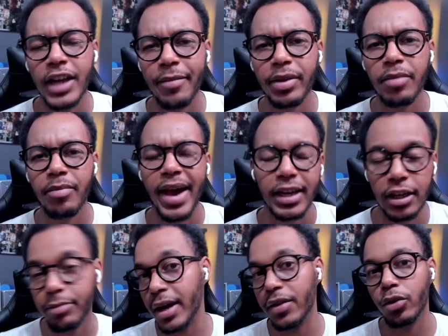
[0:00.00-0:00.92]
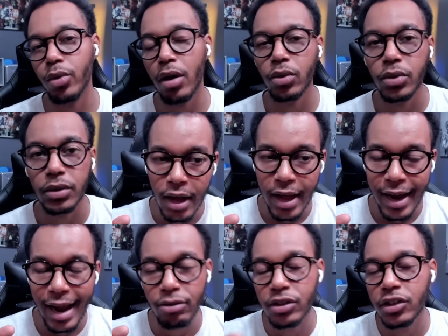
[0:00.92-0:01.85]
have been impacted by the Goa'uld, uh,
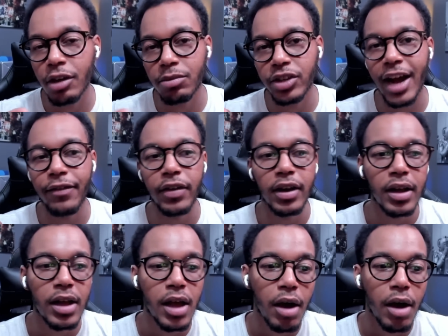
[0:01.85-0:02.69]
and how some Jaffa